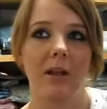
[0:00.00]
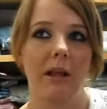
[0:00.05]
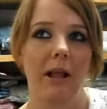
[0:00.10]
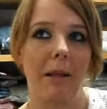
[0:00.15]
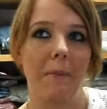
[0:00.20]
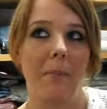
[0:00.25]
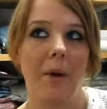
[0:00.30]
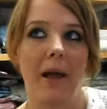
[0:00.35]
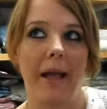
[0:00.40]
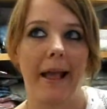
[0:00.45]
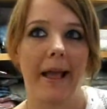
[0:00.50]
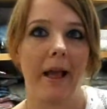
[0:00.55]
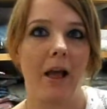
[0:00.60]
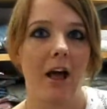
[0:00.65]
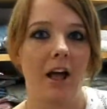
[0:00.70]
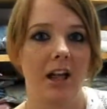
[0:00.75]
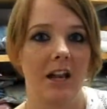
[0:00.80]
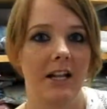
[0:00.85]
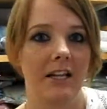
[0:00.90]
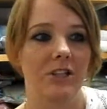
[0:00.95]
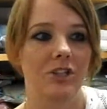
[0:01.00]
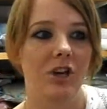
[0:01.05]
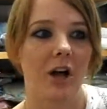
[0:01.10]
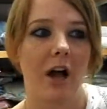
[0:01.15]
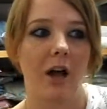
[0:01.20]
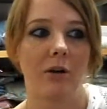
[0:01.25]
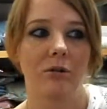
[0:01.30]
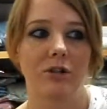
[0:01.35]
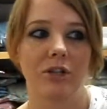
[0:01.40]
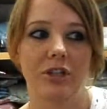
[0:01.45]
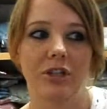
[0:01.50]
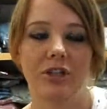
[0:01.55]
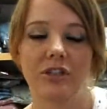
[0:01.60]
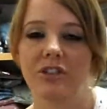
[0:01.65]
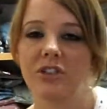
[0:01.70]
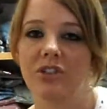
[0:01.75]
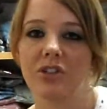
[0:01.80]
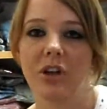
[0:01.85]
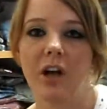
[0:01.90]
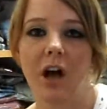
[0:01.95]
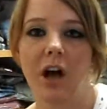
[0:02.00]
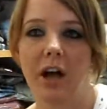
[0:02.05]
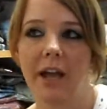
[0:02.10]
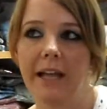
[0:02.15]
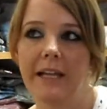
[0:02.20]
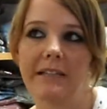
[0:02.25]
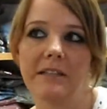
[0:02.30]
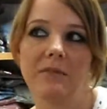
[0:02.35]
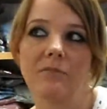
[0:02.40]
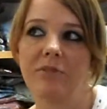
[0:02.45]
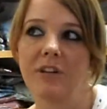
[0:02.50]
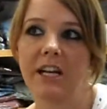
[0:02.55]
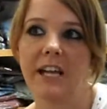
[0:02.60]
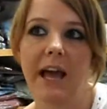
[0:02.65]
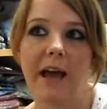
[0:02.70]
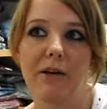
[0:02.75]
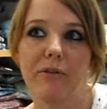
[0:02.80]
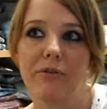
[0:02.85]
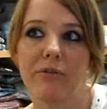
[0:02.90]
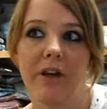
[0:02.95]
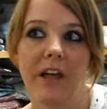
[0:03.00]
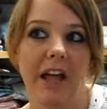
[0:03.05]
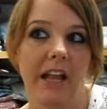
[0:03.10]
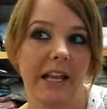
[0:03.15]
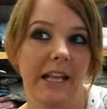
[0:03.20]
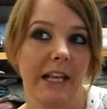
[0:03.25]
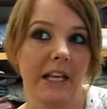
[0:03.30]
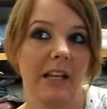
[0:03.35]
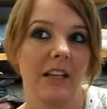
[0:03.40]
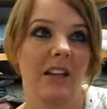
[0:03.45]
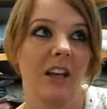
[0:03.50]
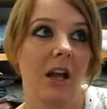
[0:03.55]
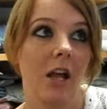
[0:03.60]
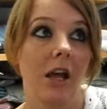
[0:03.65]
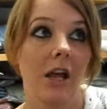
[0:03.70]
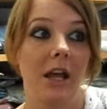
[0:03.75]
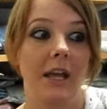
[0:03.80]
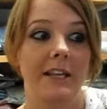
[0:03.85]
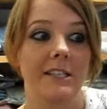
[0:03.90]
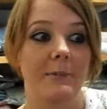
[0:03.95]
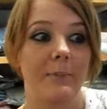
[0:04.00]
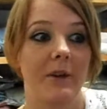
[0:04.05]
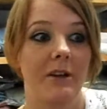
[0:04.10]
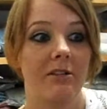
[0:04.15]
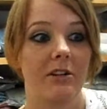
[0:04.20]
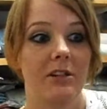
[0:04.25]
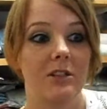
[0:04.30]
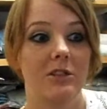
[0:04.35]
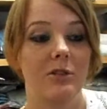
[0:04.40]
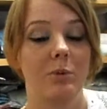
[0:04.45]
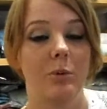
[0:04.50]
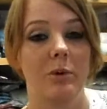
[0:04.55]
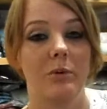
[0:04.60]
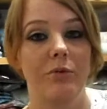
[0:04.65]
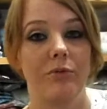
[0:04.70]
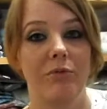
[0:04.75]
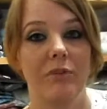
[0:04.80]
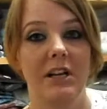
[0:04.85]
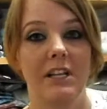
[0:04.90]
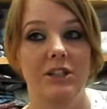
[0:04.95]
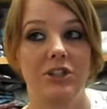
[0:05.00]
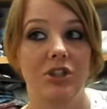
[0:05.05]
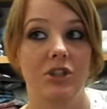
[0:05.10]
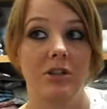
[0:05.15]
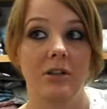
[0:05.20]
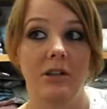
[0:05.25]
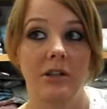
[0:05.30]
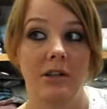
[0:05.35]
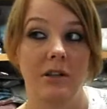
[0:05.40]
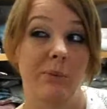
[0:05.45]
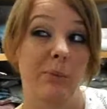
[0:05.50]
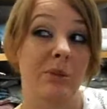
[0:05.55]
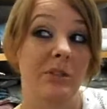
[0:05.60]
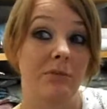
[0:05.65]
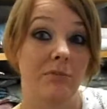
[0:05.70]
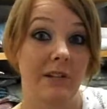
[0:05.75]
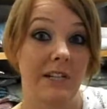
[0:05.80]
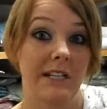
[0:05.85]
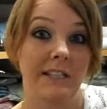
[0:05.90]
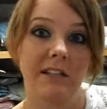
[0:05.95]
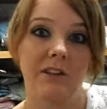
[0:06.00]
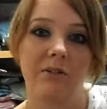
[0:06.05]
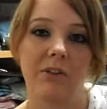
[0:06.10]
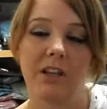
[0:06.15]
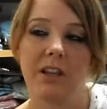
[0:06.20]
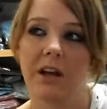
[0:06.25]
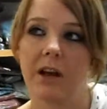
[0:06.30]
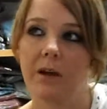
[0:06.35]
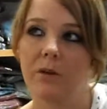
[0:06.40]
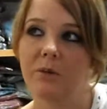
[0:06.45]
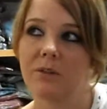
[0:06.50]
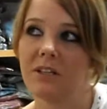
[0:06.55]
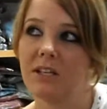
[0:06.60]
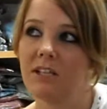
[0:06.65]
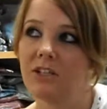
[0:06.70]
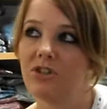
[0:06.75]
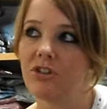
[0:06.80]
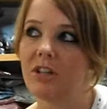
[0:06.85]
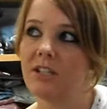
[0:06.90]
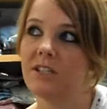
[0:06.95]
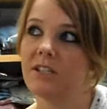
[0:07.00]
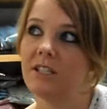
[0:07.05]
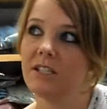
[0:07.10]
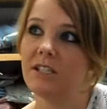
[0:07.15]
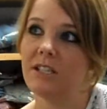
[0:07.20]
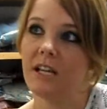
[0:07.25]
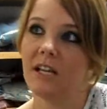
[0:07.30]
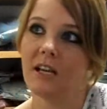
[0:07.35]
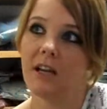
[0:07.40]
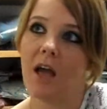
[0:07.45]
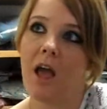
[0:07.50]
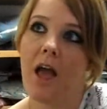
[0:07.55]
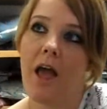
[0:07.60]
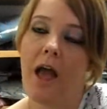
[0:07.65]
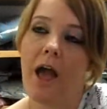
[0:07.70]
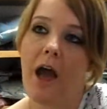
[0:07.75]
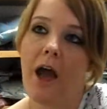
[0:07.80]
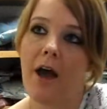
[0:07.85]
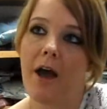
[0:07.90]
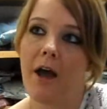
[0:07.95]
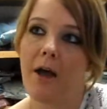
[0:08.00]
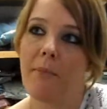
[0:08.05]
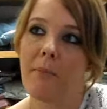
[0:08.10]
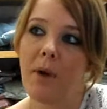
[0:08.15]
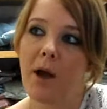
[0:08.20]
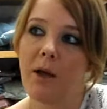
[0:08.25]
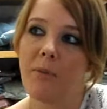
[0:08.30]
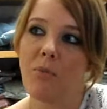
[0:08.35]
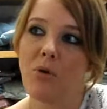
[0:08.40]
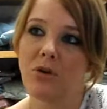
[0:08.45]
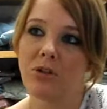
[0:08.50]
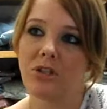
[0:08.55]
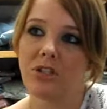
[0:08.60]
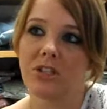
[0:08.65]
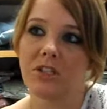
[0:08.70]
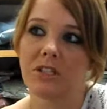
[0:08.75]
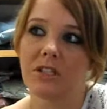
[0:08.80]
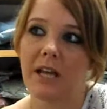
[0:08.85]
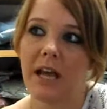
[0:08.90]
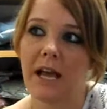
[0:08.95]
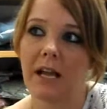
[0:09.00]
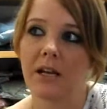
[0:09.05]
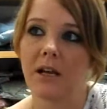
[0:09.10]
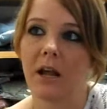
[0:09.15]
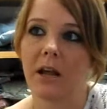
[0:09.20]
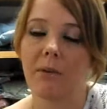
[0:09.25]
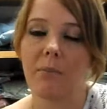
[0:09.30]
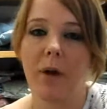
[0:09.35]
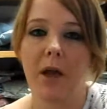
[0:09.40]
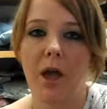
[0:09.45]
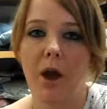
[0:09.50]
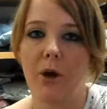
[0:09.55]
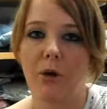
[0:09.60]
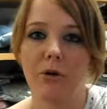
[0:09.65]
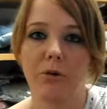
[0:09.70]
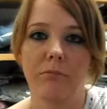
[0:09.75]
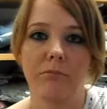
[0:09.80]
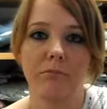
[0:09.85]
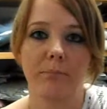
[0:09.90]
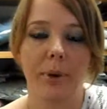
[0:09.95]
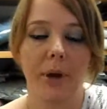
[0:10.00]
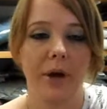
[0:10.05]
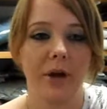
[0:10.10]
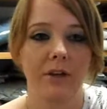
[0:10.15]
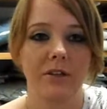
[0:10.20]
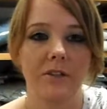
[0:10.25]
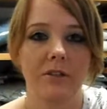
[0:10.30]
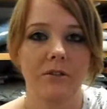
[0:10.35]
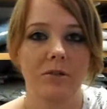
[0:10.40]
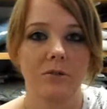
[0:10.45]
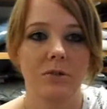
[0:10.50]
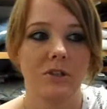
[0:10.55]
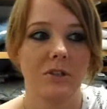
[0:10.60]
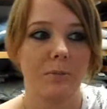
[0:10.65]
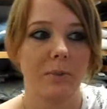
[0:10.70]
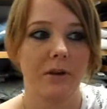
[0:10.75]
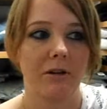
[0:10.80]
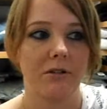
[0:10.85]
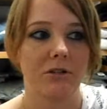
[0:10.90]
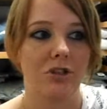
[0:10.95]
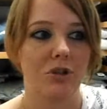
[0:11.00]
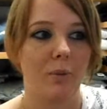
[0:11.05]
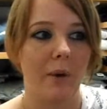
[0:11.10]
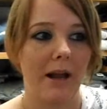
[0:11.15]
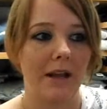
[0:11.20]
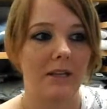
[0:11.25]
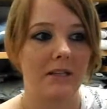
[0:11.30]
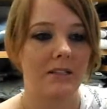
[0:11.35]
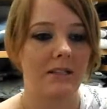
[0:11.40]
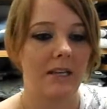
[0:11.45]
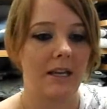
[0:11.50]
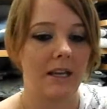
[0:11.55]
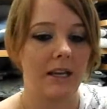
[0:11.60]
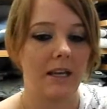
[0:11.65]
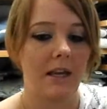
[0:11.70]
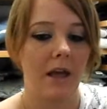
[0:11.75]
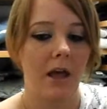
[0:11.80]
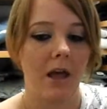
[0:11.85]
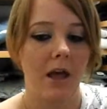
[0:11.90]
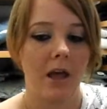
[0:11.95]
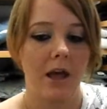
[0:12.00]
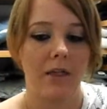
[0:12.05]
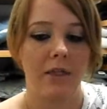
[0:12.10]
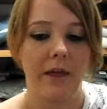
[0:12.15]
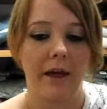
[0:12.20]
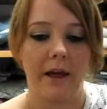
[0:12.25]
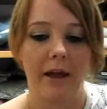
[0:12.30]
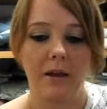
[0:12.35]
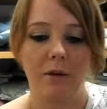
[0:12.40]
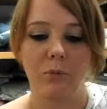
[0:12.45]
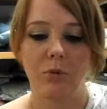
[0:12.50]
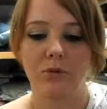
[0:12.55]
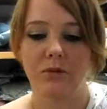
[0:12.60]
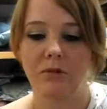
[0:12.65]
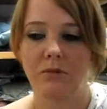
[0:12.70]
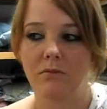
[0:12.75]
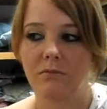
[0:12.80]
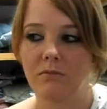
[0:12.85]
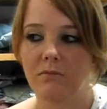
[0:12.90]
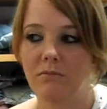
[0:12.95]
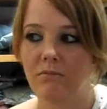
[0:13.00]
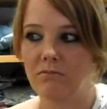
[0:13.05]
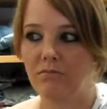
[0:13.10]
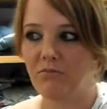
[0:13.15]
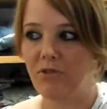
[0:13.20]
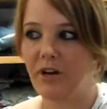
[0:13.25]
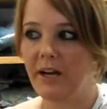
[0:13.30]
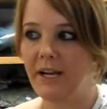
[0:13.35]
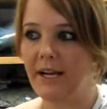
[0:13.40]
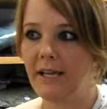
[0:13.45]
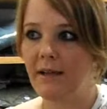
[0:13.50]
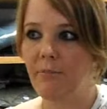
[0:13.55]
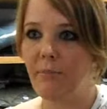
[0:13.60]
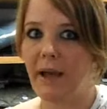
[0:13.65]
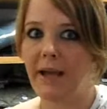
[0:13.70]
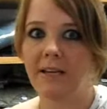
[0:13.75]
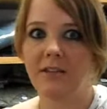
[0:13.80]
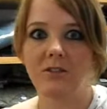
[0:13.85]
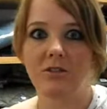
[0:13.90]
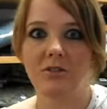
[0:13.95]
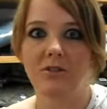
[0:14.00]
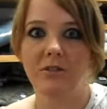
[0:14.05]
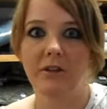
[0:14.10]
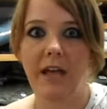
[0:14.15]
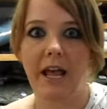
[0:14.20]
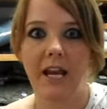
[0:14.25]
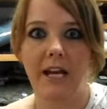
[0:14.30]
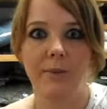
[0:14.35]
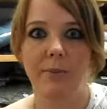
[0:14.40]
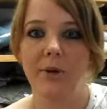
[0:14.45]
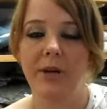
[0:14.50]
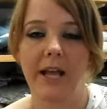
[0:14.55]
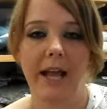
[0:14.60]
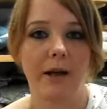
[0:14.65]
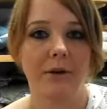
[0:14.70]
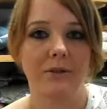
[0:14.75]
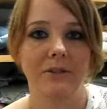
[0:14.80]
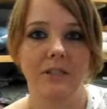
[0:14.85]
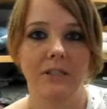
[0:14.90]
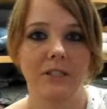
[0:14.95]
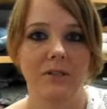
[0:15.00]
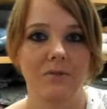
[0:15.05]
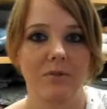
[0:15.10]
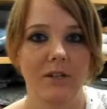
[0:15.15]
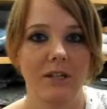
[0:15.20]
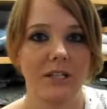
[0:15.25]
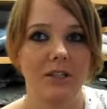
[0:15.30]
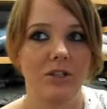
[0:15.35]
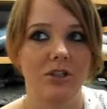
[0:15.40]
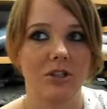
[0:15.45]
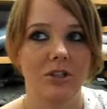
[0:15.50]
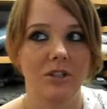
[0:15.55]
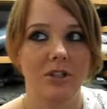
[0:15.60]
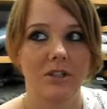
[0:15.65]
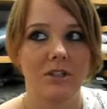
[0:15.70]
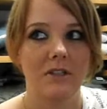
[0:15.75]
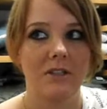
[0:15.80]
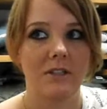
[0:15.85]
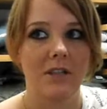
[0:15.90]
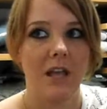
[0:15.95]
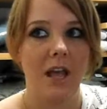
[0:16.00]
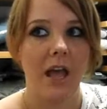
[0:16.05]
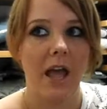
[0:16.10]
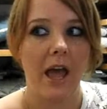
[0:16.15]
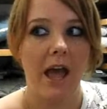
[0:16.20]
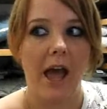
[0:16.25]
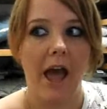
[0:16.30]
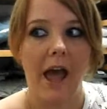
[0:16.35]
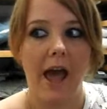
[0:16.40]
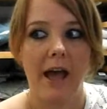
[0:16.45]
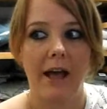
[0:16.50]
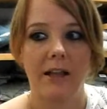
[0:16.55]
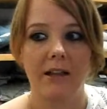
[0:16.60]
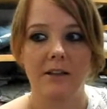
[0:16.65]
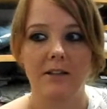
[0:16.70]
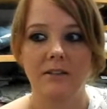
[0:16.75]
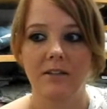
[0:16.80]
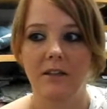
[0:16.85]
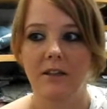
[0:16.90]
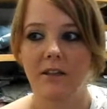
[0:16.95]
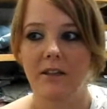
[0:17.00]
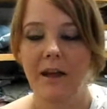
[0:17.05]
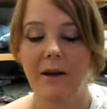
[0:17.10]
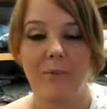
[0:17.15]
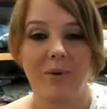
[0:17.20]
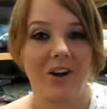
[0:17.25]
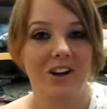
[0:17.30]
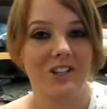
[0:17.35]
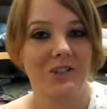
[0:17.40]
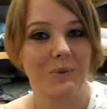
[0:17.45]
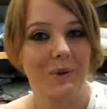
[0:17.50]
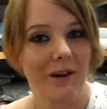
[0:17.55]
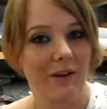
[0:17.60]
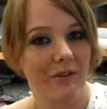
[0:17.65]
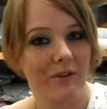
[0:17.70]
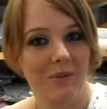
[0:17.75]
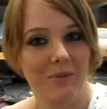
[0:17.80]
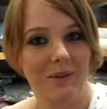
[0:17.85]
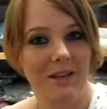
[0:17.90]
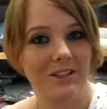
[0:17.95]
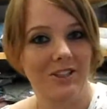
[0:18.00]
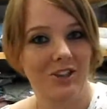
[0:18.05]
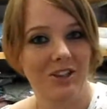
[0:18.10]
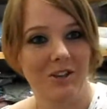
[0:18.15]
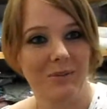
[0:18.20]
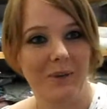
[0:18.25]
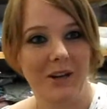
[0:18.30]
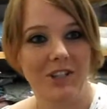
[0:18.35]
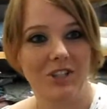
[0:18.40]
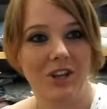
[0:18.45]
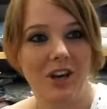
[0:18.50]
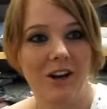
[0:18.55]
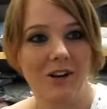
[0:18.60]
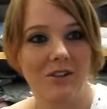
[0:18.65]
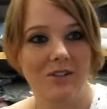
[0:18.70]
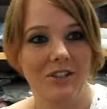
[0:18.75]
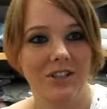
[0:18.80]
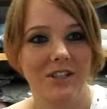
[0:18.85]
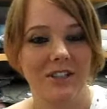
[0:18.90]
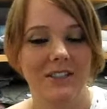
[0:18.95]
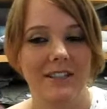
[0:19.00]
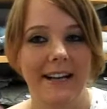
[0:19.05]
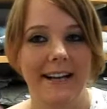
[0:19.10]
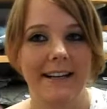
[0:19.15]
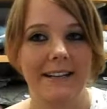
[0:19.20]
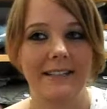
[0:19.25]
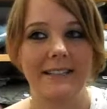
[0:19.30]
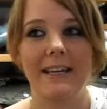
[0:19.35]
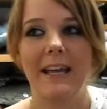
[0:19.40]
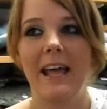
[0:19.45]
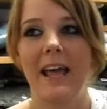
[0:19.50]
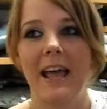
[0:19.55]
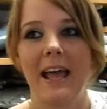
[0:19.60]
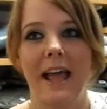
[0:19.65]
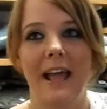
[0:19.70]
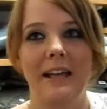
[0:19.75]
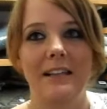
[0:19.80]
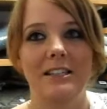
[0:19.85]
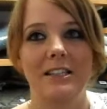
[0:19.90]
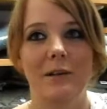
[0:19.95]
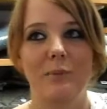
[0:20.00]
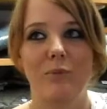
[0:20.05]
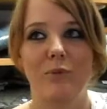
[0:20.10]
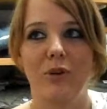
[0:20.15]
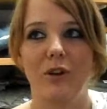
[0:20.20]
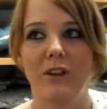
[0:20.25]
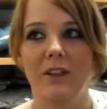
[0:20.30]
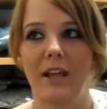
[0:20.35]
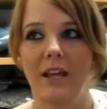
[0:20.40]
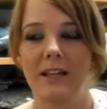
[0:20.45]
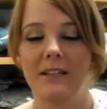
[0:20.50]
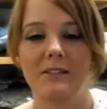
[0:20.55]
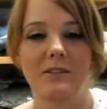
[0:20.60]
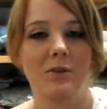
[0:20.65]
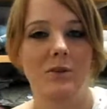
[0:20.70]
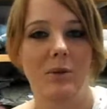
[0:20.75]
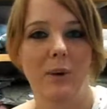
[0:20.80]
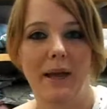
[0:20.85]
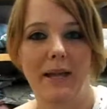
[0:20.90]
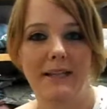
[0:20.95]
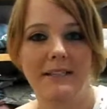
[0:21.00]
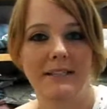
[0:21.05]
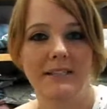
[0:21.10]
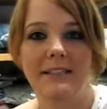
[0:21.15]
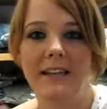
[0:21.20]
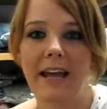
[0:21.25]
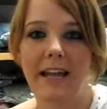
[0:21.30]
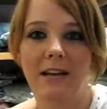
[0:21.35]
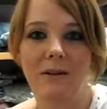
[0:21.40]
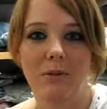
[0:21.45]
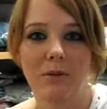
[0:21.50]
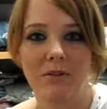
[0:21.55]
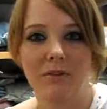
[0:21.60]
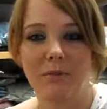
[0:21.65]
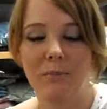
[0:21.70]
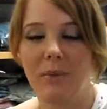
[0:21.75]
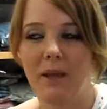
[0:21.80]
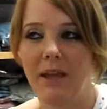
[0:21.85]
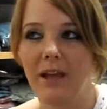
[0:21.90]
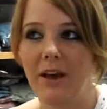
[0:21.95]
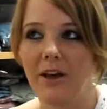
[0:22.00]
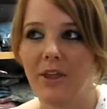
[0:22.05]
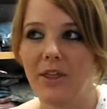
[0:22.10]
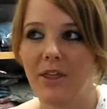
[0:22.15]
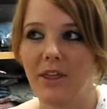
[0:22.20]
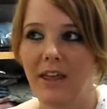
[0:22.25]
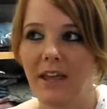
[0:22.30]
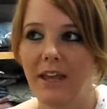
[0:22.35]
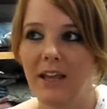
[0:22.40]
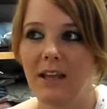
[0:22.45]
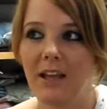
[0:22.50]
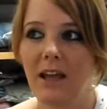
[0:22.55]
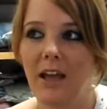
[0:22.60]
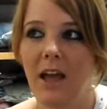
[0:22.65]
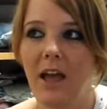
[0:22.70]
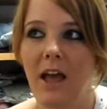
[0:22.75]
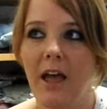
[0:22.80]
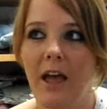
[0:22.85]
in my early childhood, I didn't really have any experience with religion, and it wasn't really something that I was interested in. Um, I more just had like my own personal spirituality that wasn't really based on anybody else's religions and uh, that worked well for me during my childhood and it's something that has always stayed with me I think.